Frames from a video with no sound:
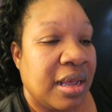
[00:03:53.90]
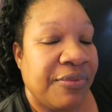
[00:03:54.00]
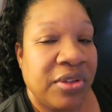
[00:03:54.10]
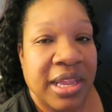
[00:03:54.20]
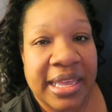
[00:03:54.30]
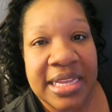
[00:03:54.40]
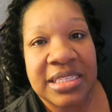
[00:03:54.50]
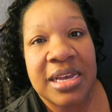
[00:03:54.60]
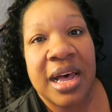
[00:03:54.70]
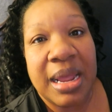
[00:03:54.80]
I feel like as
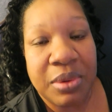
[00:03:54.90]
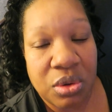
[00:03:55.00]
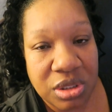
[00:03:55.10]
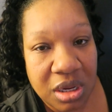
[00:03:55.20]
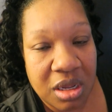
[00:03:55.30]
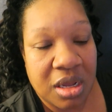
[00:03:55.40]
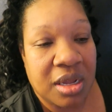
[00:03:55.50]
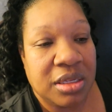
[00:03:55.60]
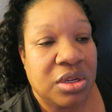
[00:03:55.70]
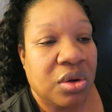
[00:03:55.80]
time goes
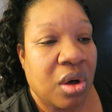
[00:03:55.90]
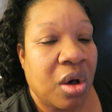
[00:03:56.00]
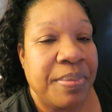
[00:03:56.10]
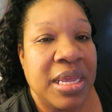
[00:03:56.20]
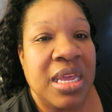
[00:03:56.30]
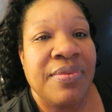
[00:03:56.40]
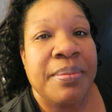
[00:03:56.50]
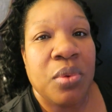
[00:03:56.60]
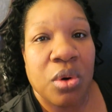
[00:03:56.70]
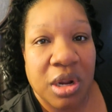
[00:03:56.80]
on, you know, I'll be even
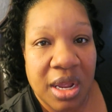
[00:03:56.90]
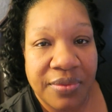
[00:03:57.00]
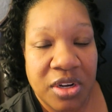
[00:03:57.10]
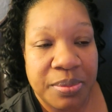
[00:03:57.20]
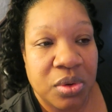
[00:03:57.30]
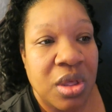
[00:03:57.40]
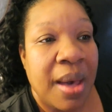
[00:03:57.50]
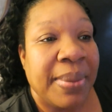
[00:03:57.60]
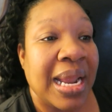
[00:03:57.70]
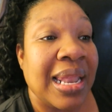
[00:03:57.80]
more comfortable.
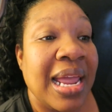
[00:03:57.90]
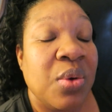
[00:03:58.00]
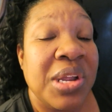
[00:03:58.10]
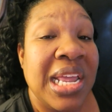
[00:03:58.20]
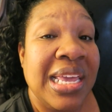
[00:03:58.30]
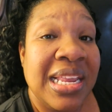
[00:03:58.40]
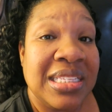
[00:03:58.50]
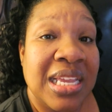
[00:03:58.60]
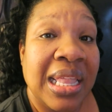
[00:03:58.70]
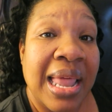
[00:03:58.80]
But I like when they get
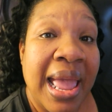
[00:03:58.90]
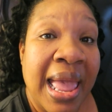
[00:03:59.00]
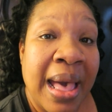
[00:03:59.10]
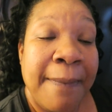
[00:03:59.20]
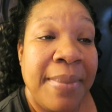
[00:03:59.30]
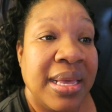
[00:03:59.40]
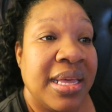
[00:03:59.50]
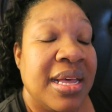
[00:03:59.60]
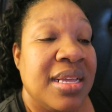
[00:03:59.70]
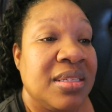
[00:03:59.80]
into lab
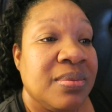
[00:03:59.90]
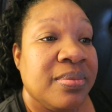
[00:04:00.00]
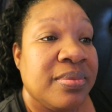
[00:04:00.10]
because